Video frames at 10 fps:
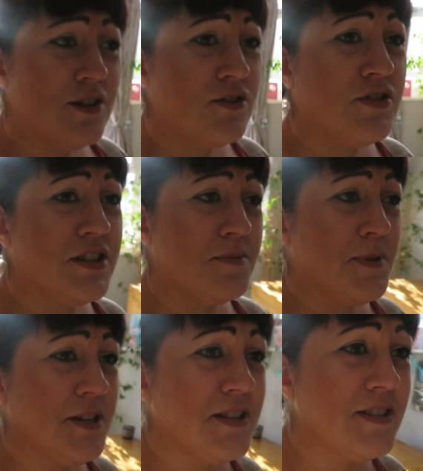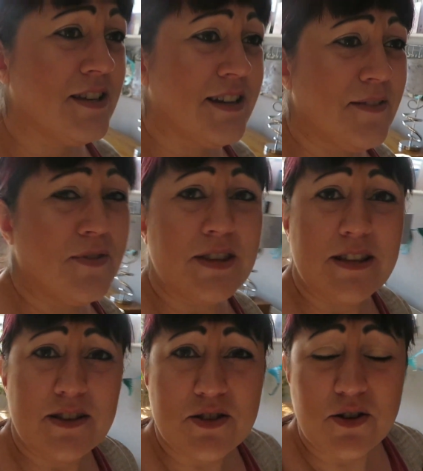Christmas and
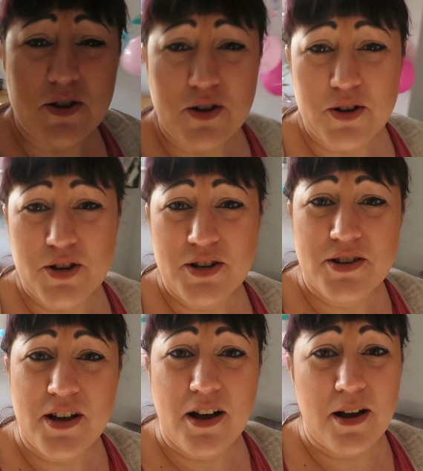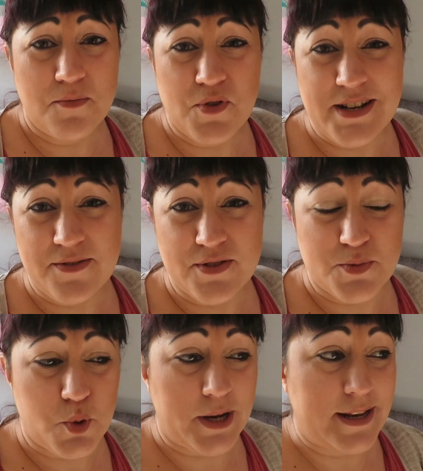everything that's gone on, I'm ready for
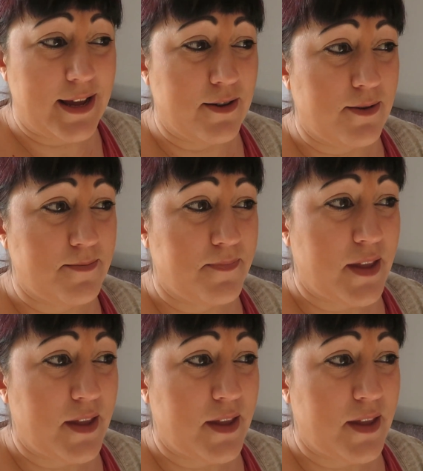spring now.